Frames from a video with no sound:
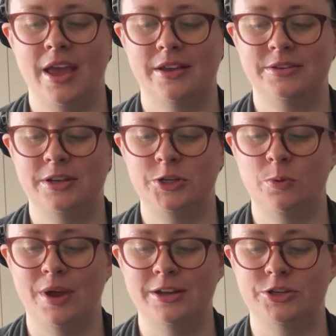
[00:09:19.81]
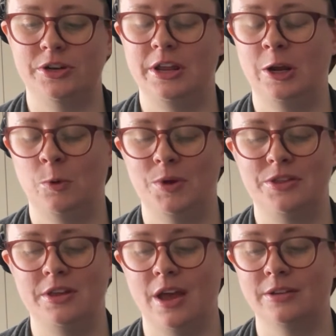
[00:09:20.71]
situation here
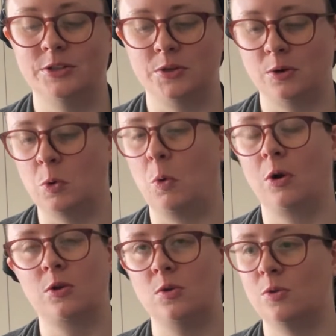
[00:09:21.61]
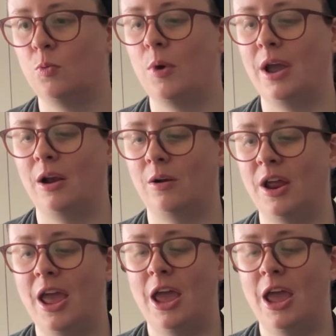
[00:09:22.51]
with the uncertain oracle, where